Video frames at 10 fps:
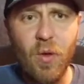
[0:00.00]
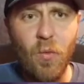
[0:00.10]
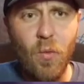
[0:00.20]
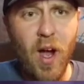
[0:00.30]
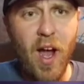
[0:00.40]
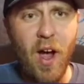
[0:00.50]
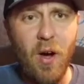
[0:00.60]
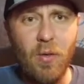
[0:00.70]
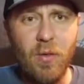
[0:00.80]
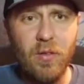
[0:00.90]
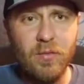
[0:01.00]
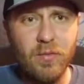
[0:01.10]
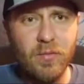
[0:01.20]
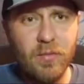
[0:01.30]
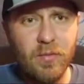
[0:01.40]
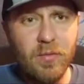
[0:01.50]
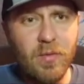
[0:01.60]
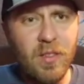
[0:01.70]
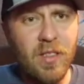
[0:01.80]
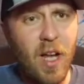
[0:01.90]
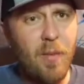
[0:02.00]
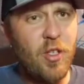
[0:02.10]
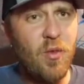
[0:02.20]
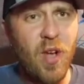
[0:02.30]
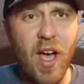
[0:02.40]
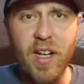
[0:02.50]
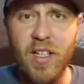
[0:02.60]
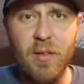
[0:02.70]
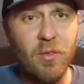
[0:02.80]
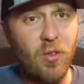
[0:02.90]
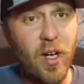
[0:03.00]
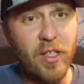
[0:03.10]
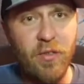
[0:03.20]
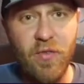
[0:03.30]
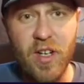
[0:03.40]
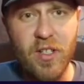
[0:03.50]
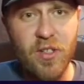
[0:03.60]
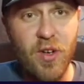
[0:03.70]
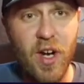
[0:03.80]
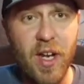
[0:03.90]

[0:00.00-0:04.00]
Wow. I mean, you got to come correct. You're facing Dre